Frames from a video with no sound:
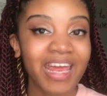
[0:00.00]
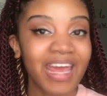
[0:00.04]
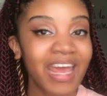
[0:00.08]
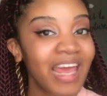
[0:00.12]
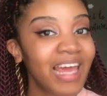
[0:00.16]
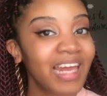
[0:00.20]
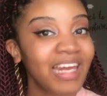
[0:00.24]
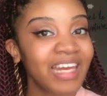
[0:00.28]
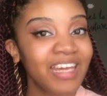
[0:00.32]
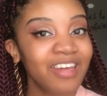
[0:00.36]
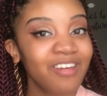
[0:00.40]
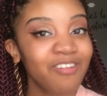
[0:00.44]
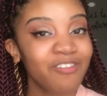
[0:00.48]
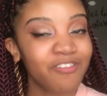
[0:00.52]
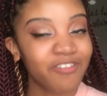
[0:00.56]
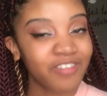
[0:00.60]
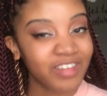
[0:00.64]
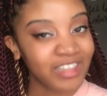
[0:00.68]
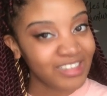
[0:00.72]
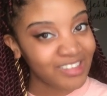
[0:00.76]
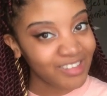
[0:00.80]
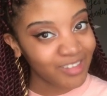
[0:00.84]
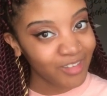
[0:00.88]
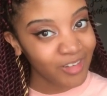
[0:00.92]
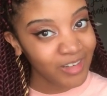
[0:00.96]
Elie
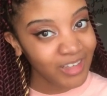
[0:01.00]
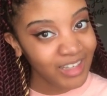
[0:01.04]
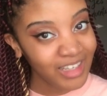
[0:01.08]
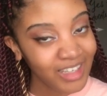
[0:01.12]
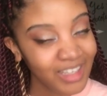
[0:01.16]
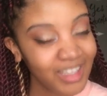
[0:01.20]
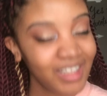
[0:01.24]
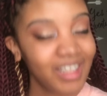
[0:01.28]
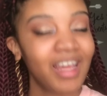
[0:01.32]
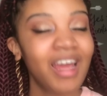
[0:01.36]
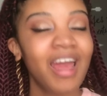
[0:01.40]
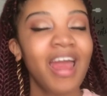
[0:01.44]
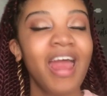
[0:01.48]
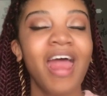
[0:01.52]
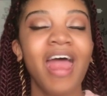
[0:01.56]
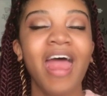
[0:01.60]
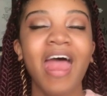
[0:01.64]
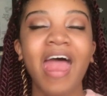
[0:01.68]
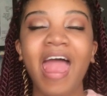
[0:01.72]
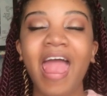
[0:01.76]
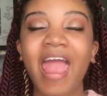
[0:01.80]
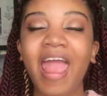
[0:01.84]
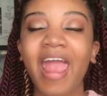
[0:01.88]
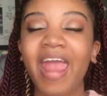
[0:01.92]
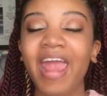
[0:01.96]
Wiesel.
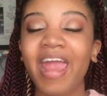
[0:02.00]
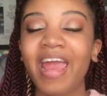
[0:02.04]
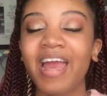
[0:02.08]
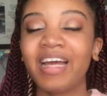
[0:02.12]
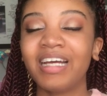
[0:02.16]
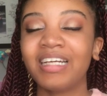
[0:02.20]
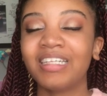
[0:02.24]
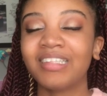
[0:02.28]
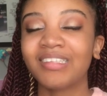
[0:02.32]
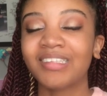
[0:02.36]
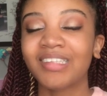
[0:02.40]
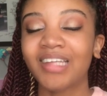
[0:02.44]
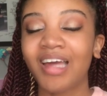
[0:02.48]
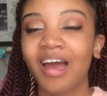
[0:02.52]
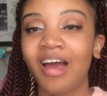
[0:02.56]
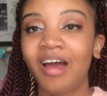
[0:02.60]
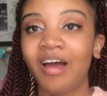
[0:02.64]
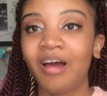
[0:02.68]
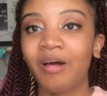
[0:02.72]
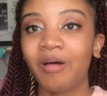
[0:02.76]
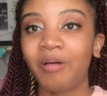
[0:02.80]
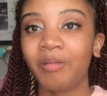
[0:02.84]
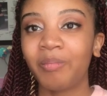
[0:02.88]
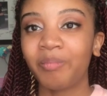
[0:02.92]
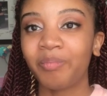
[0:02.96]
And
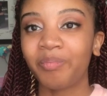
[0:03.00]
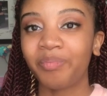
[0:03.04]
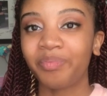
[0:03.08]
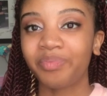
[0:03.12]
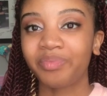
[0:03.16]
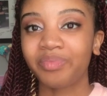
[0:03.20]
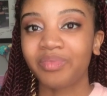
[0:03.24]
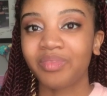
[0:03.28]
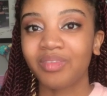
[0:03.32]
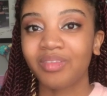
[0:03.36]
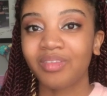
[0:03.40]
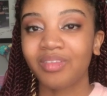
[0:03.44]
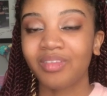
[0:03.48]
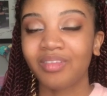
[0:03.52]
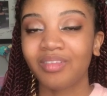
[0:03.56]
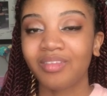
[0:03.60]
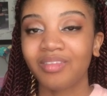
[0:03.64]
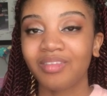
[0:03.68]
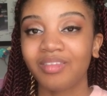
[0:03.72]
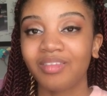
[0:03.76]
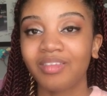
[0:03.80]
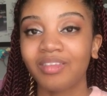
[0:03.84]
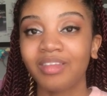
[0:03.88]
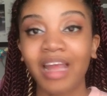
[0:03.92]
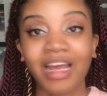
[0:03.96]
um,
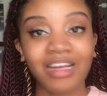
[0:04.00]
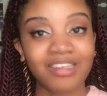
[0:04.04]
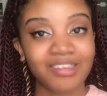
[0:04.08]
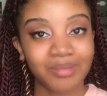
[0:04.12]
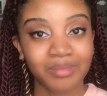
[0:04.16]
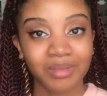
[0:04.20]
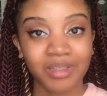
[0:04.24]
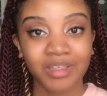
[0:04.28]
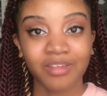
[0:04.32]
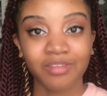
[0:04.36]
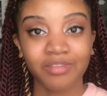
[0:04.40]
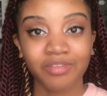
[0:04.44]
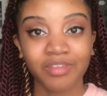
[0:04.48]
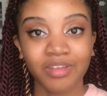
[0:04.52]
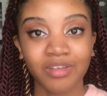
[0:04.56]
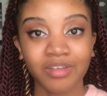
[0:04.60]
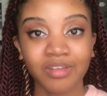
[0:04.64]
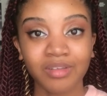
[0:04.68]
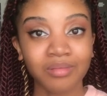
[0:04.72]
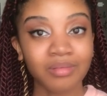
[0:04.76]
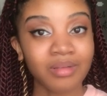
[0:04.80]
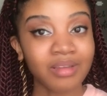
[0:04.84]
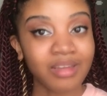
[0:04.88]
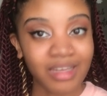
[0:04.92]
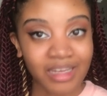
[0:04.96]
not to be
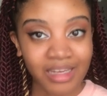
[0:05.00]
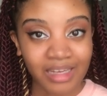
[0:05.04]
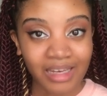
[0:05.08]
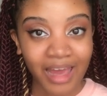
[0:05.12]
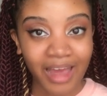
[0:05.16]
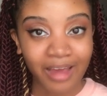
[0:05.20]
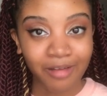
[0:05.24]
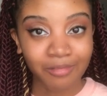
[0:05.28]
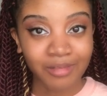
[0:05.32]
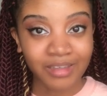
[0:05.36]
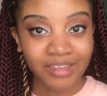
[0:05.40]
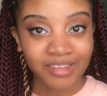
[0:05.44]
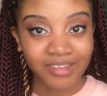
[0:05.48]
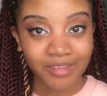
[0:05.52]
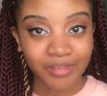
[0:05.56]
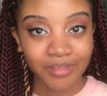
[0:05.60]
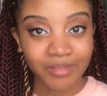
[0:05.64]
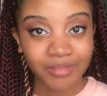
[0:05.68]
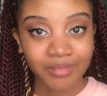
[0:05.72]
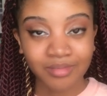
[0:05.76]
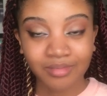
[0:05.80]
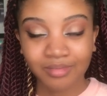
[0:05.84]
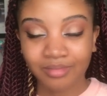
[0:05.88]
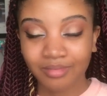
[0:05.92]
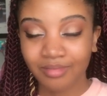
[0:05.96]
confused with Eli
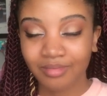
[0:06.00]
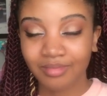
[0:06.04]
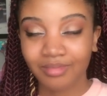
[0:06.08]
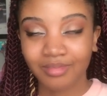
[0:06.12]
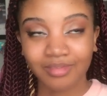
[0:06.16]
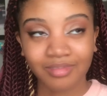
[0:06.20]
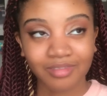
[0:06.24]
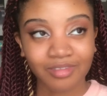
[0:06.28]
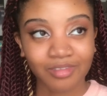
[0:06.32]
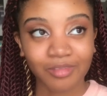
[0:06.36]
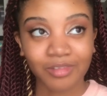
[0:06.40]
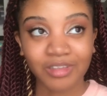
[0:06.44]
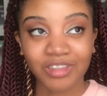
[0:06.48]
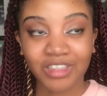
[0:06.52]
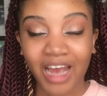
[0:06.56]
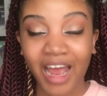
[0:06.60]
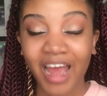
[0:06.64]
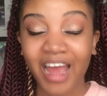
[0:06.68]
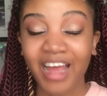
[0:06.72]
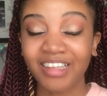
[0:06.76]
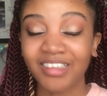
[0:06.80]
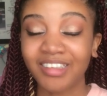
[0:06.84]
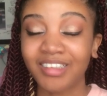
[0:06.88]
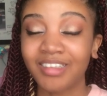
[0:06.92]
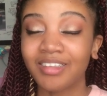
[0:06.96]
Weasel which I
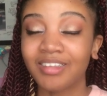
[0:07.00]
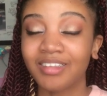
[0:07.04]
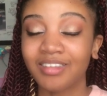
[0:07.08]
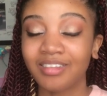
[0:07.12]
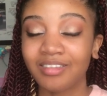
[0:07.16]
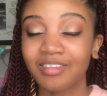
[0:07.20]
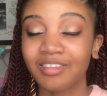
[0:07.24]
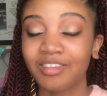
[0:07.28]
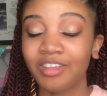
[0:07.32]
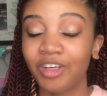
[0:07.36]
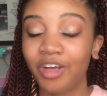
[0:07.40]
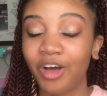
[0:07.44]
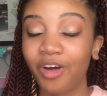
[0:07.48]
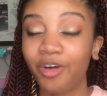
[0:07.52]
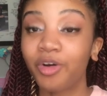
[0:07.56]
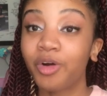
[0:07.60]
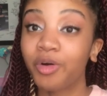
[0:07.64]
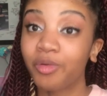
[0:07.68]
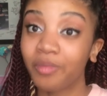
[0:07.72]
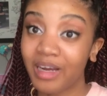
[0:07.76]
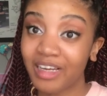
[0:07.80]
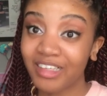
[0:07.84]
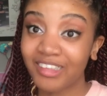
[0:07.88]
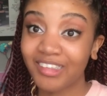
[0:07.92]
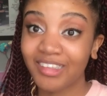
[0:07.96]
had to, you know,
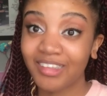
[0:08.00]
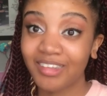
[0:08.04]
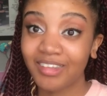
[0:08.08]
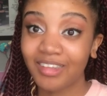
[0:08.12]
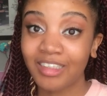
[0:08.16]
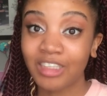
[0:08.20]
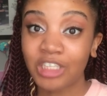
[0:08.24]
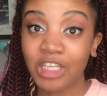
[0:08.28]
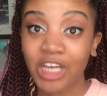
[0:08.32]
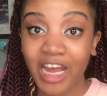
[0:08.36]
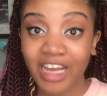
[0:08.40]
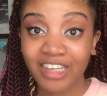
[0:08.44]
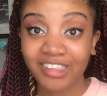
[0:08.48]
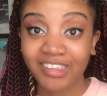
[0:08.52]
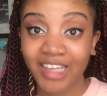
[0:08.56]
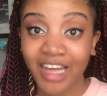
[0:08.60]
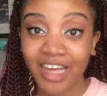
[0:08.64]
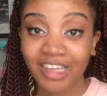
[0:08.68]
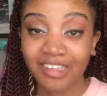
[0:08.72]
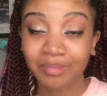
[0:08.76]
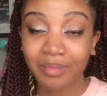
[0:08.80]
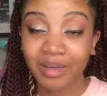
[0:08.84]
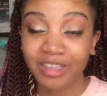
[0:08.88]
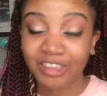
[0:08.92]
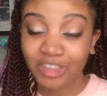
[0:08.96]
correct and
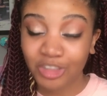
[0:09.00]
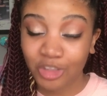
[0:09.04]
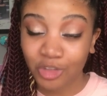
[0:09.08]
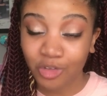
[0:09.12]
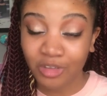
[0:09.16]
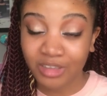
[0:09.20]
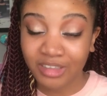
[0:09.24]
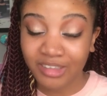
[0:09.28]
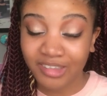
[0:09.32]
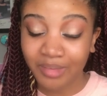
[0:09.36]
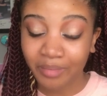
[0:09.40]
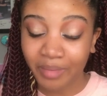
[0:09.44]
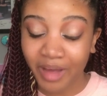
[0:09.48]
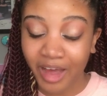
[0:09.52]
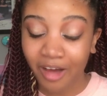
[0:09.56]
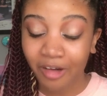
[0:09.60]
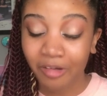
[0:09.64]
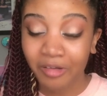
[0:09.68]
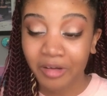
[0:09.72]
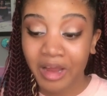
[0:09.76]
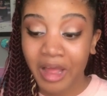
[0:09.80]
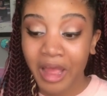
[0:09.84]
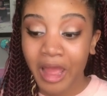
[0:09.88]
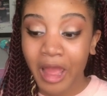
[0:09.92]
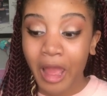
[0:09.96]
chastise my students
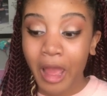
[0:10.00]
about.